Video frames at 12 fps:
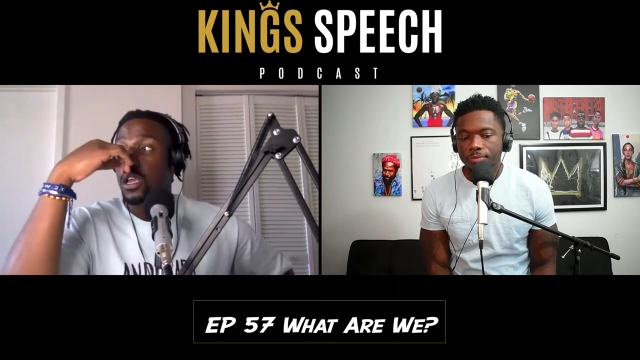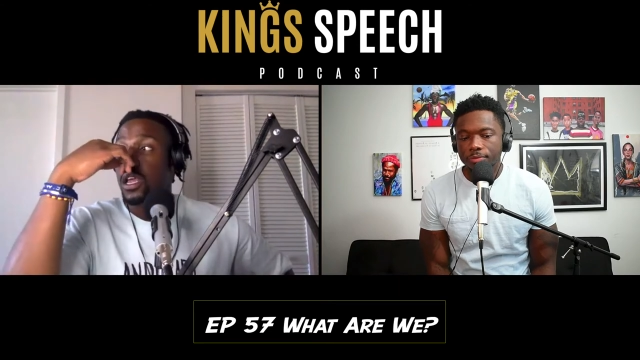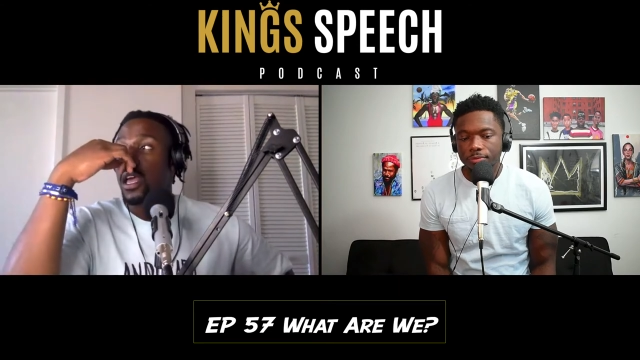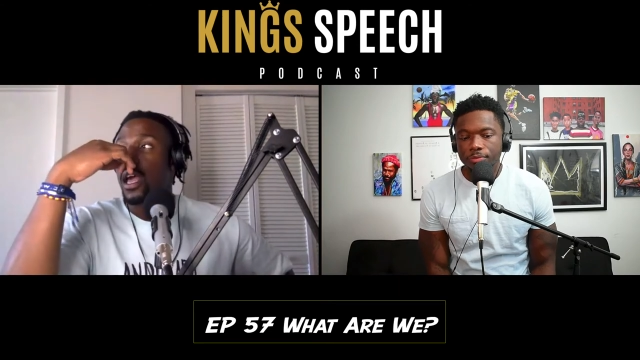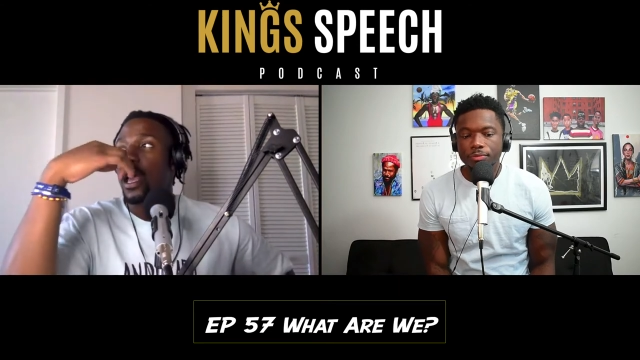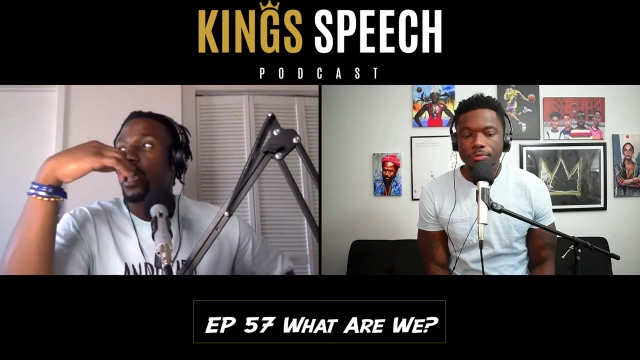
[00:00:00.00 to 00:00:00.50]

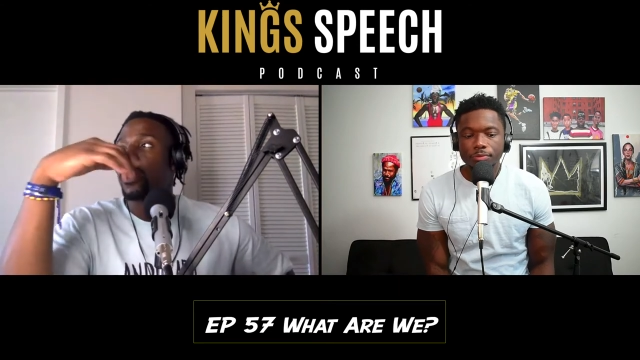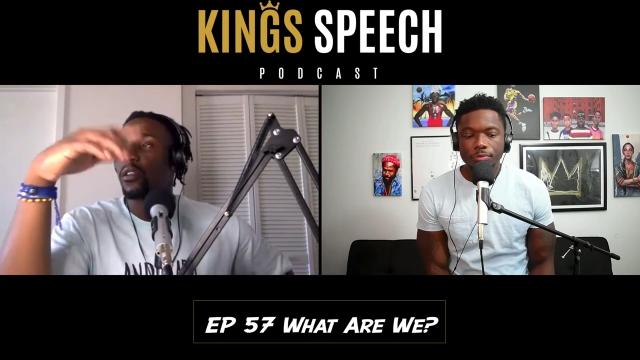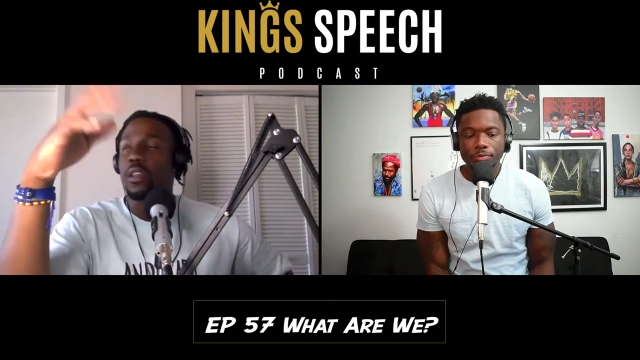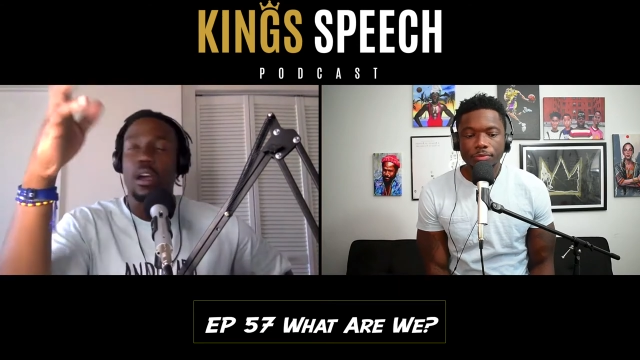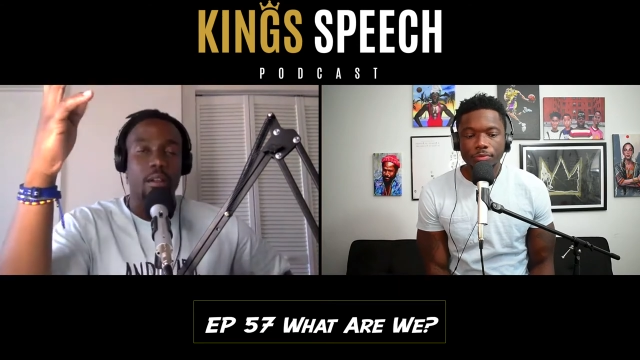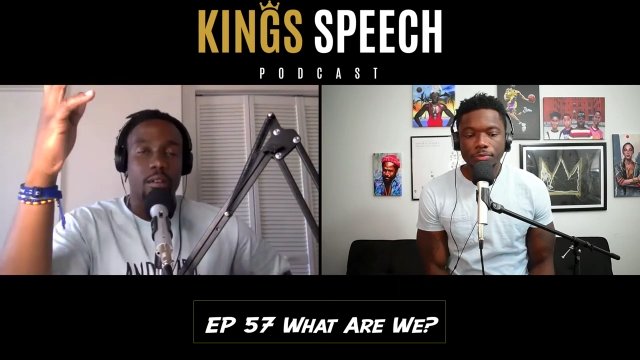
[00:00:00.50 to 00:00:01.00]
Speaker 1: And
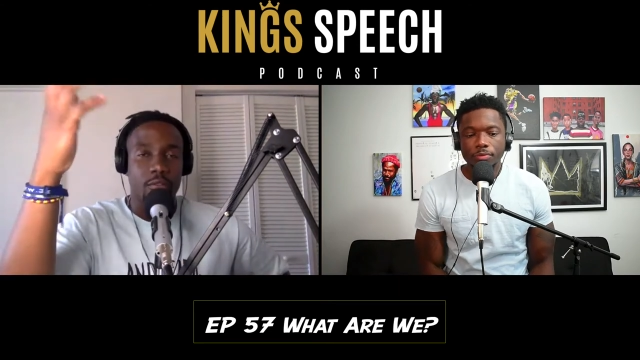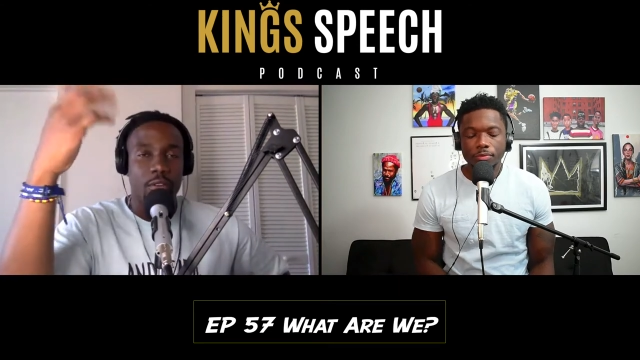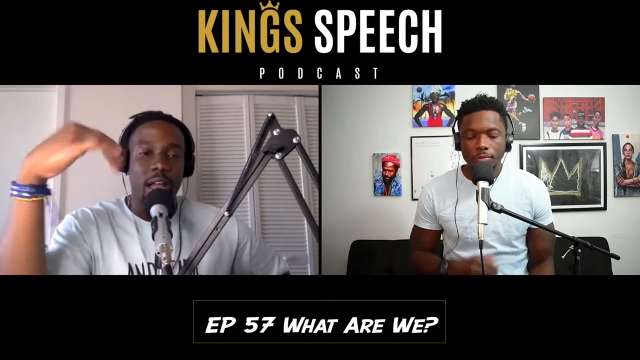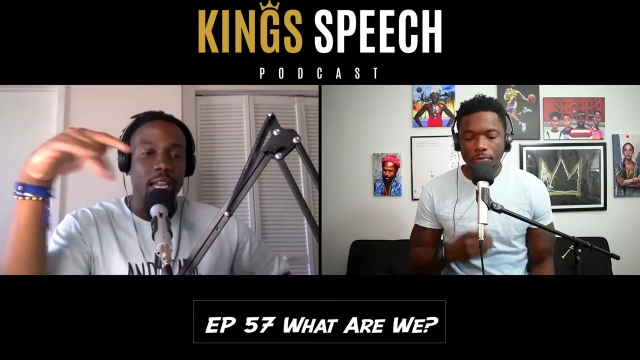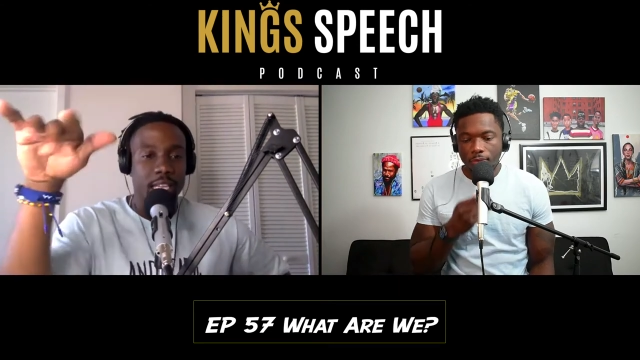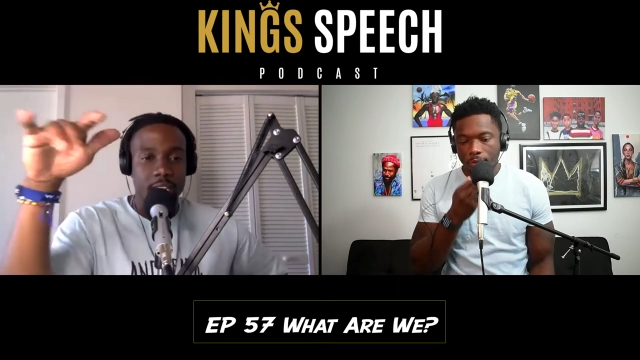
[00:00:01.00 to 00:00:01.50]
finally
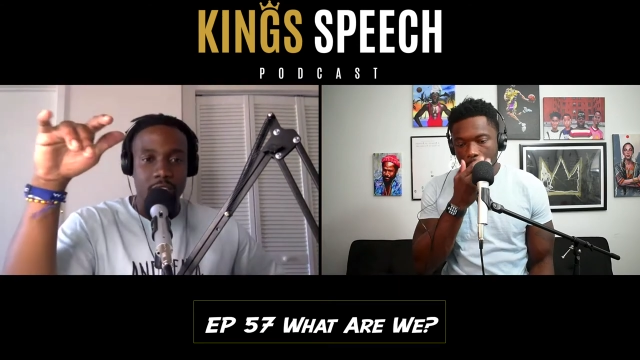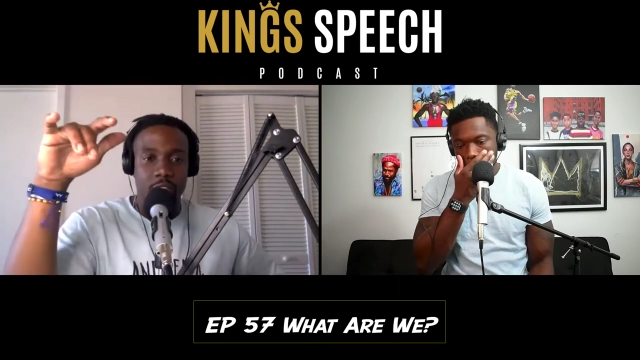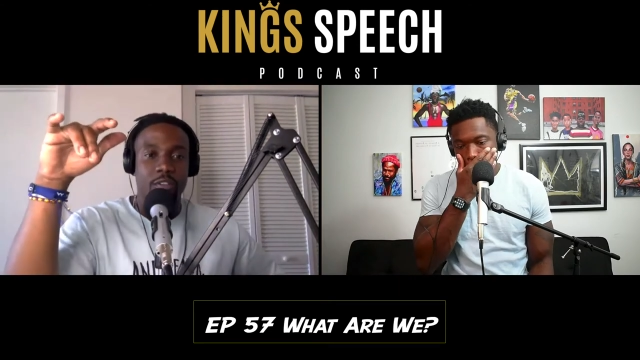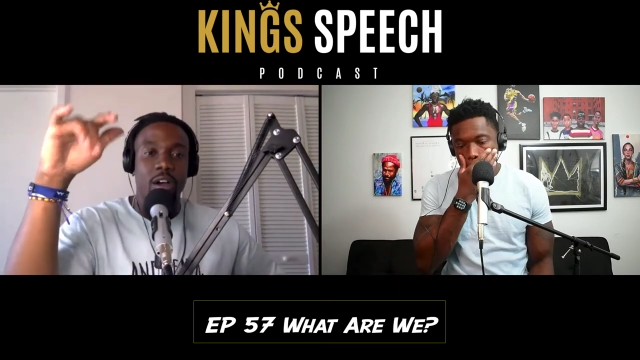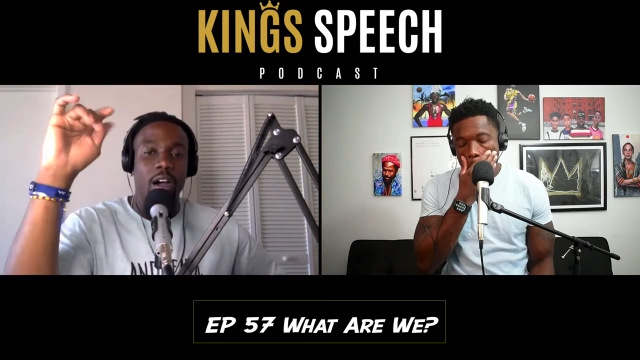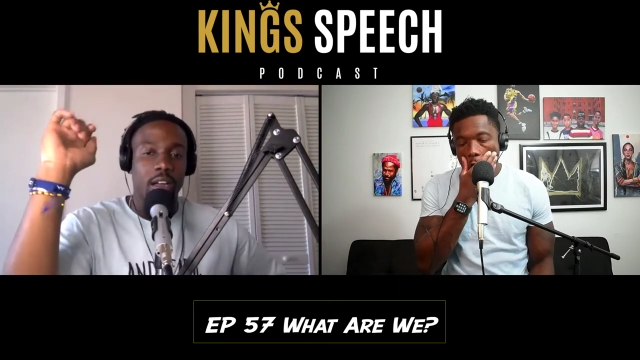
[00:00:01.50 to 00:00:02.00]
kicked the
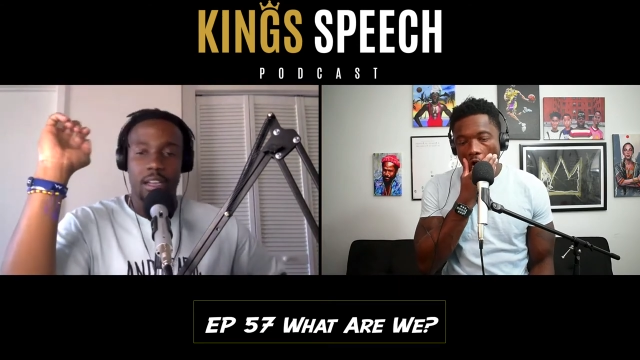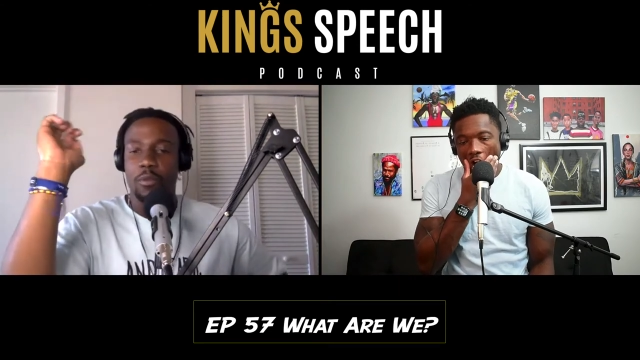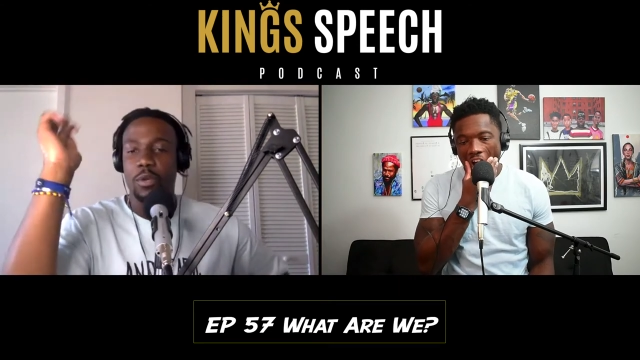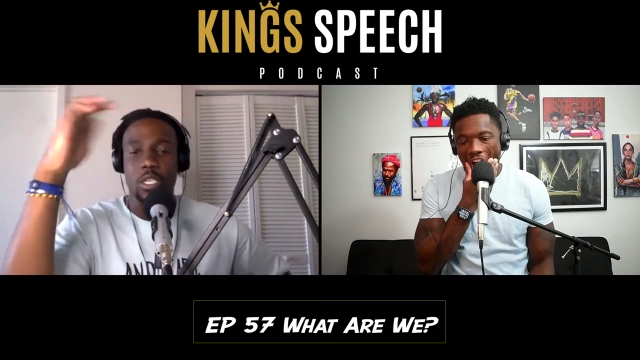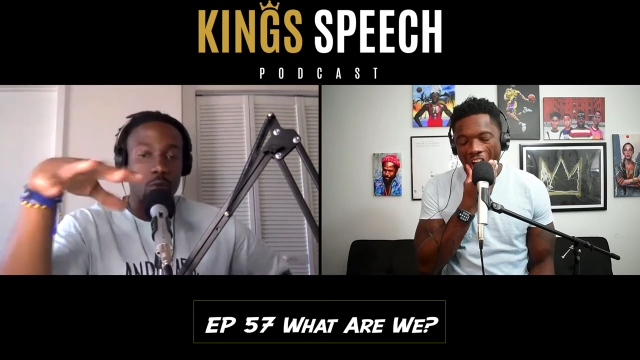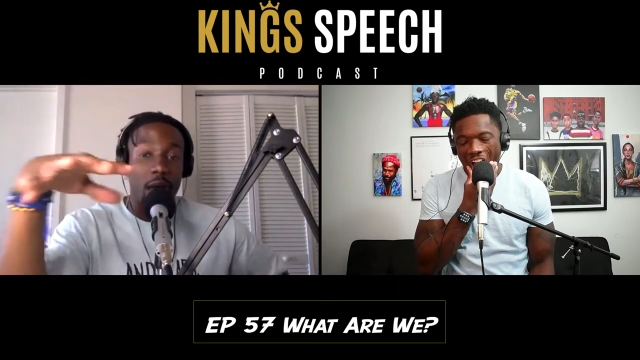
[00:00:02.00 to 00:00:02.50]
funk, which is why I had a